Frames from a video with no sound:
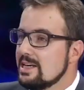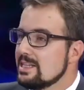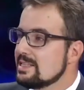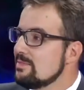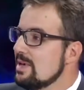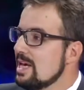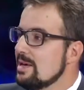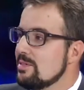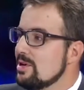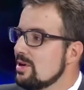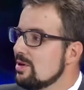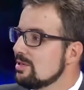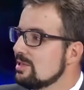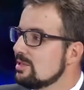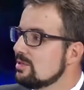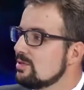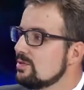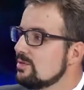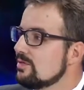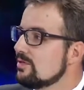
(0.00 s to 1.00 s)
It's maybe only
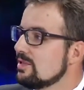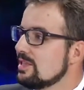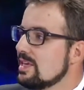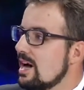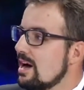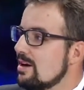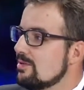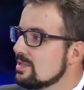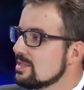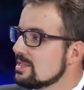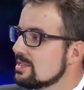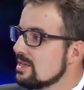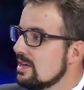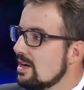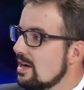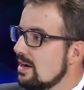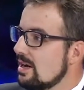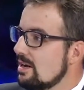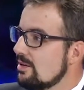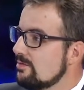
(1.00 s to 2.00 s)
2-3 hours
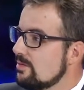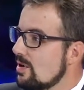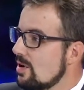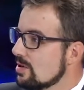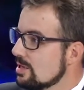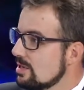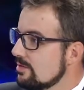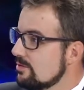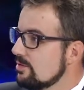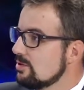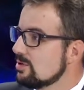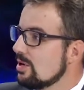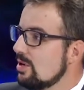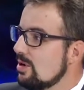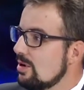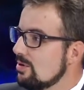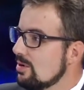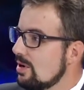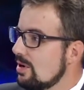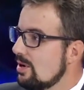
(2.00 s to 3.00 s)
walking through the
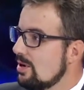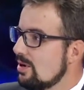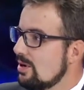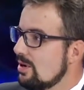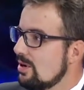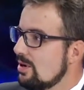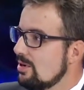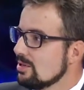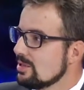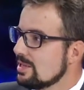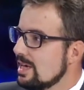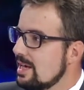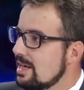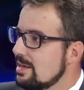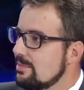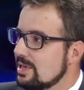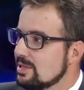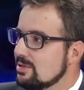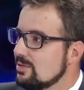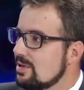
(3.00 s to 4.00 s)
whole day,
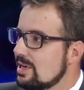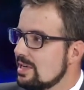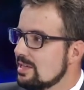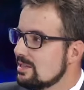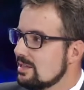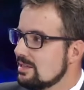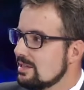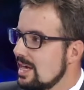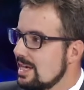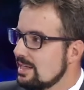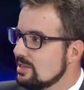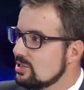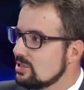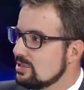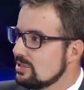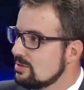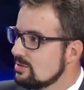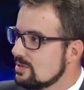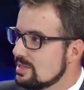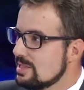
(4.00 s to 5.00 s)
but you are in the
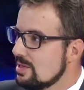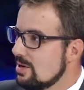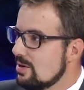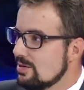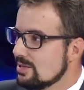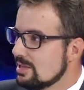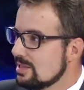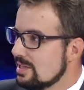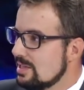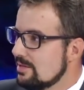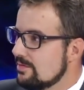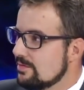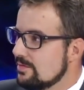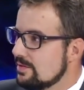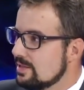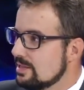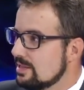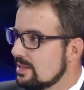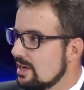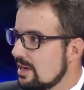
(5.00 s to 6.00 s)
nature. You see all the
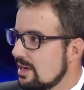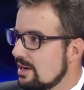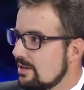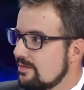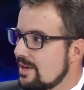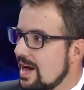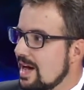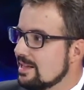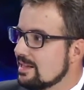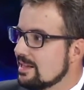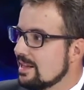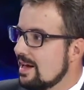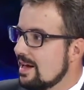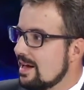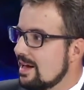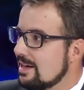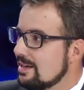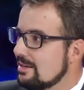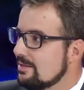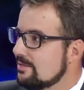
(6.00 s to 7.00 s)
different
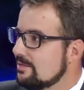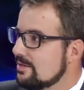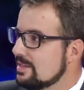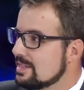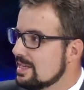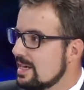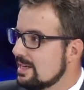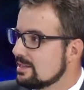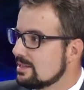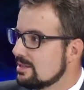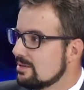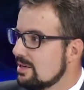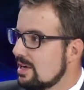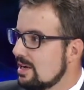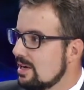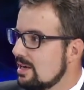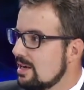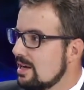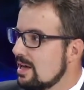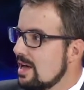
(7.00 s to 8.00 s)
wildlife,
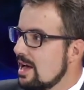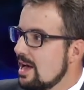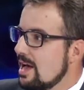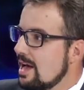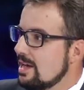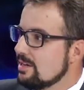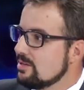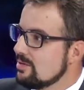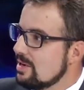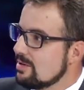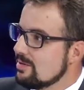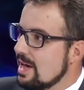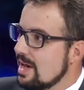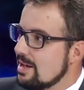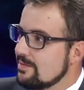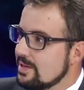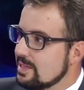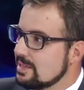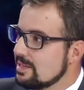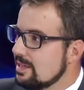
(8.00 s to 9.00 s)
etc., and you
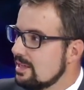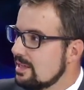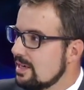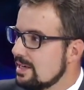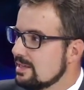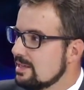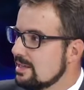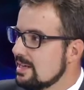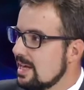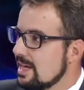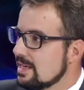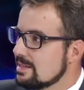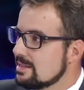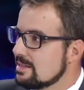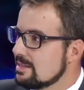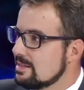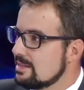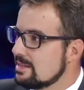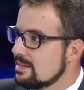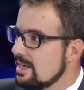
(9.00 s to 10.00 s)
arrive at the
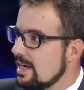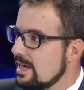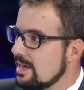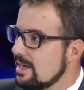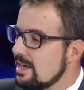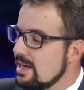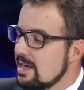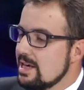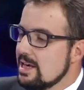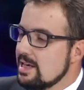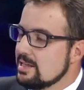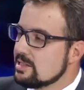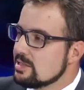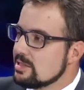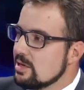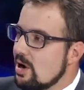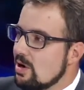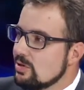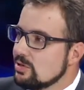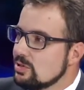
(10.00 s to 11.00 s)
next day. It's
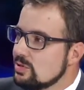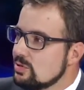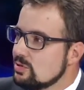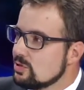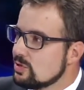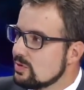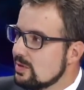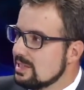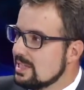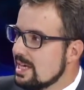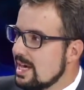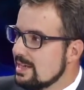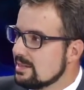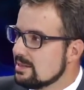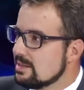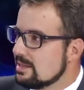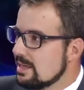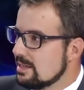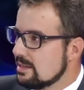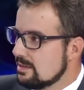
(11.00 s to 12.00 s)
unusual
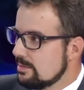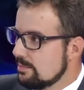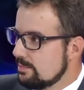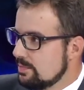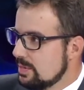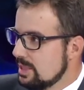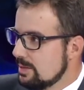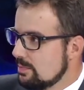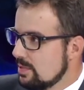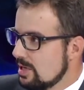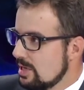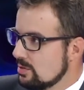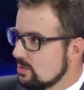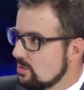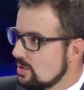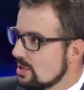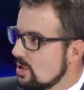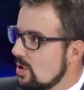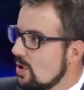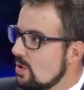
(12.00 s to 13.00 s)
yet that people are
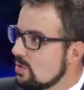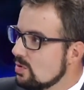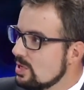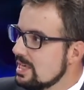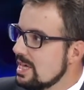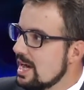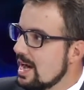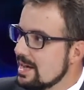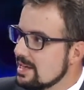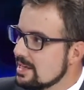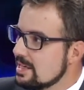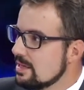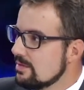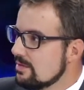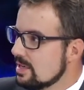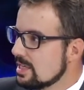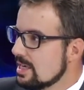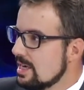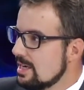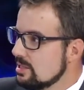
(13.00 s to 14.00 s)
doing only hiking
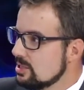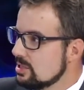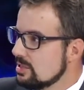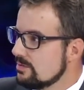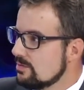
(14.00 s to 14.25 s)
vacation